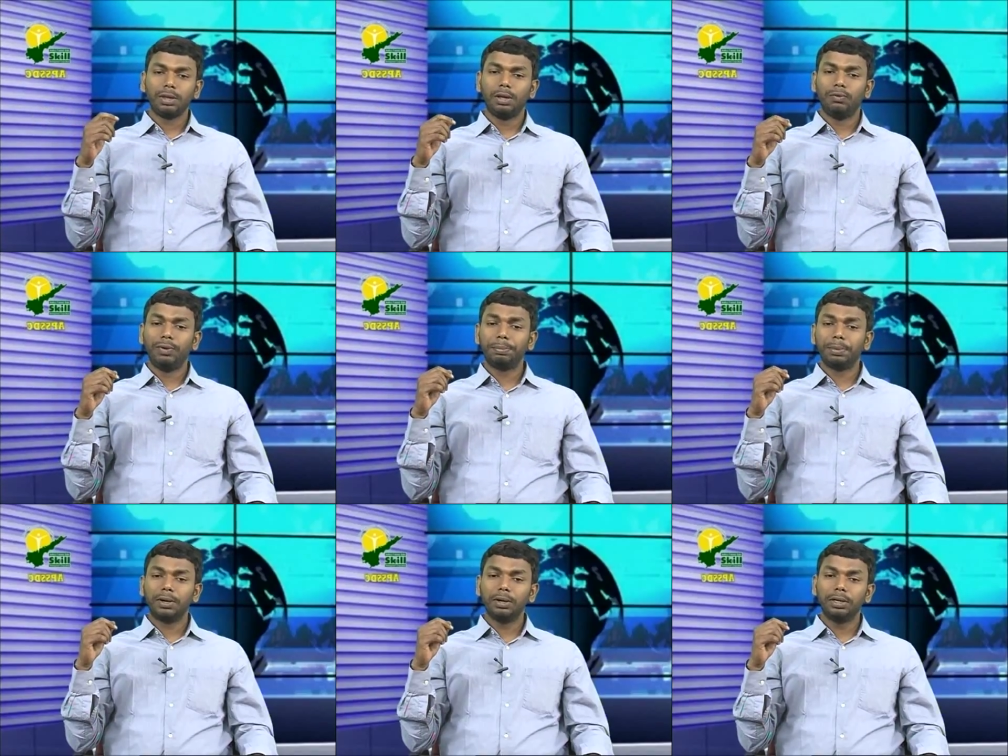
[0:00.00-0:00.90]
A web
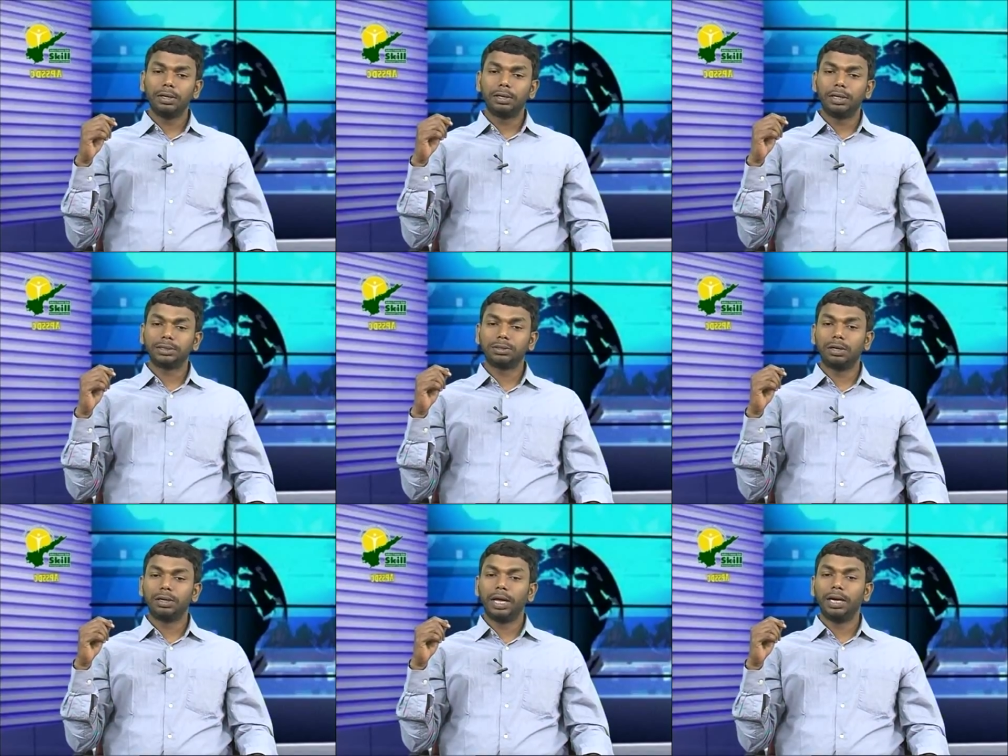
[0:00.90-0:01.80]
crawler does
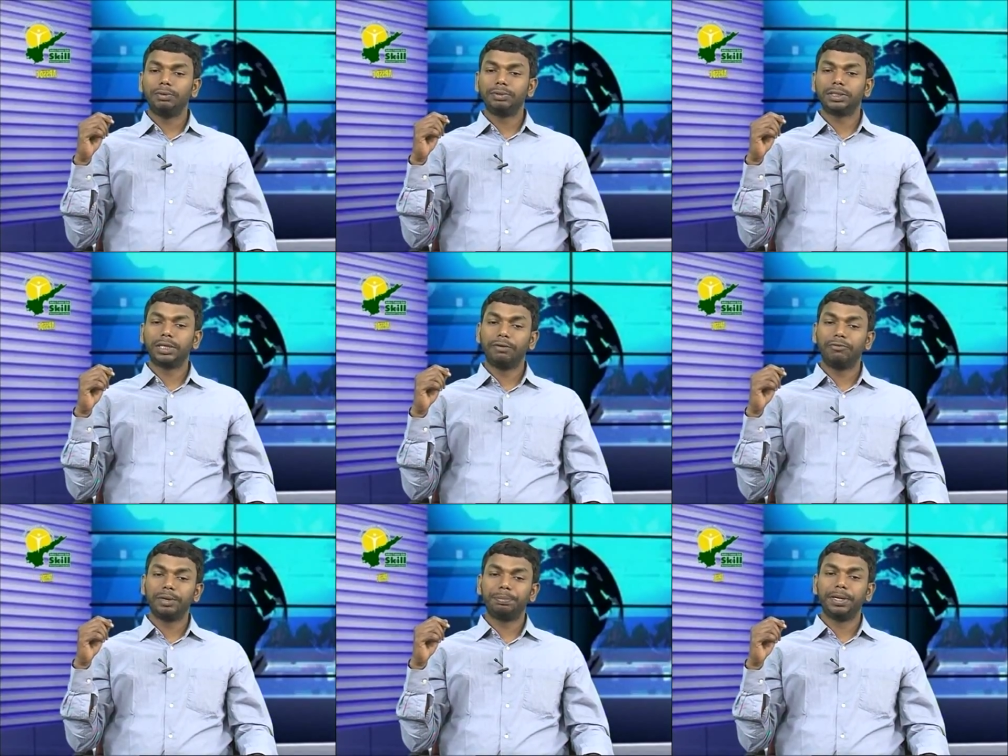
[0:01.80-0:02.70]
not daily visit
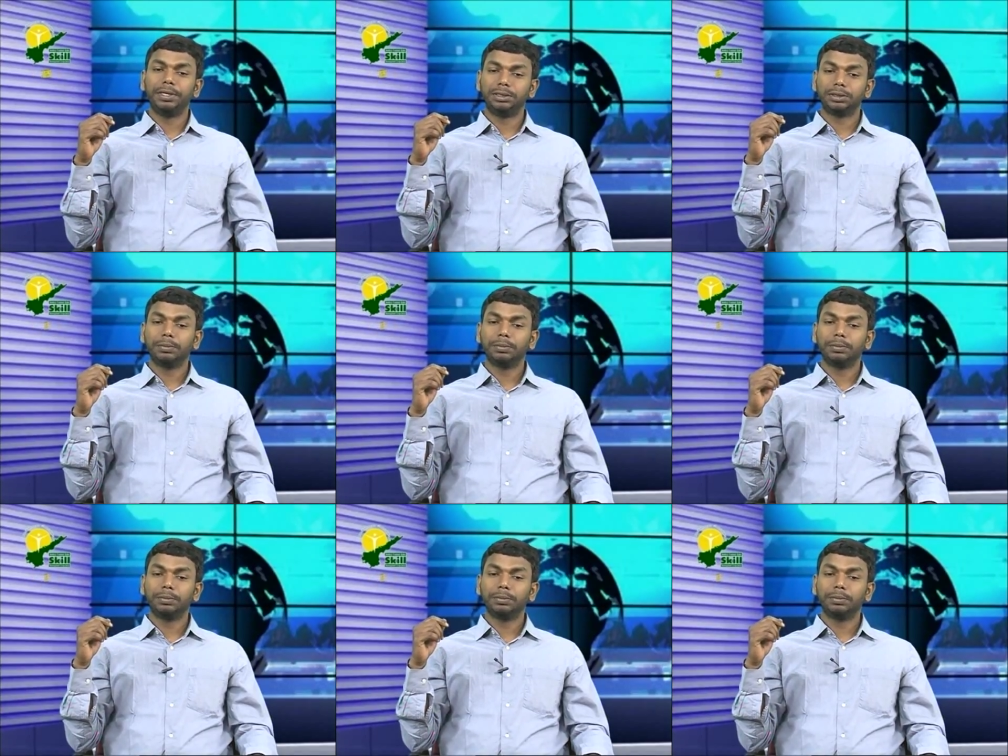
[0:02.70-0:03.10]
every page.